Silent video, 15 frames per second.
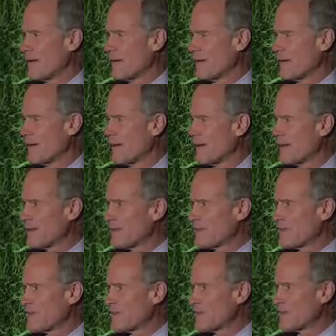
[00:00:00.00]

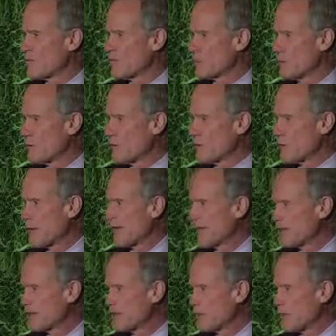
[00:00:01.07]
Because when you go to
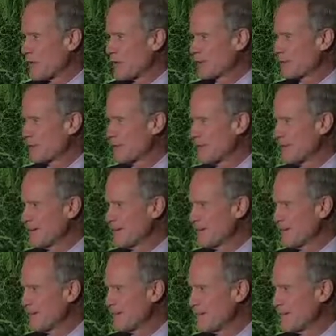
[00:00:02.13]
Geisinger as a
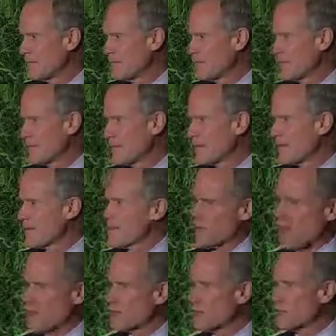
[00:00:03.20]
leader, there's
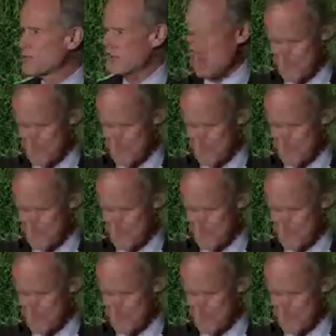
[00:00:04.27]
all sorts